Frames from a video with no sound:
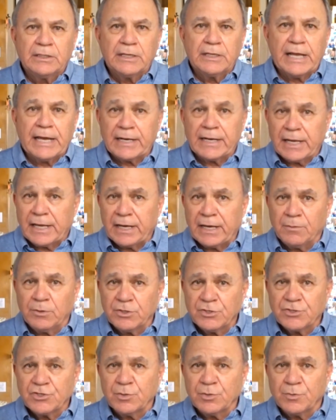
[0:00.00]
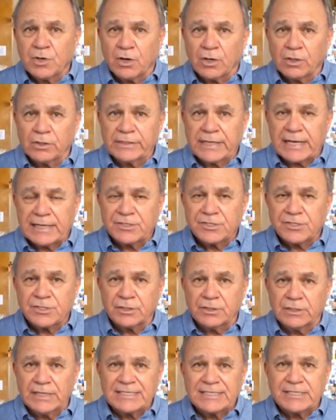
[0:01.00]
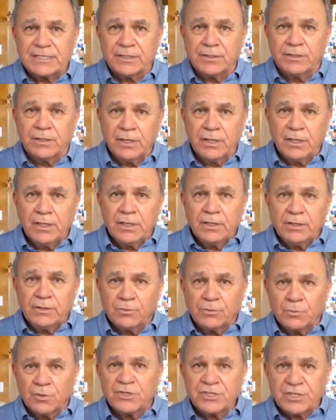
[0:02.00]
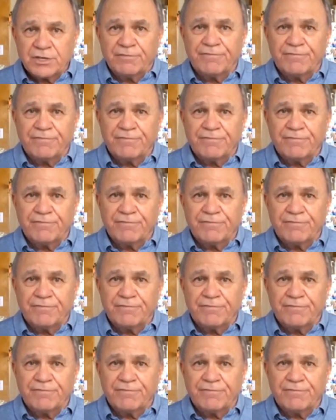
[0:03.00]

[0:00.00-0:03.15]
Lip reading: And I would assume, Carl, that's to lessen the risk of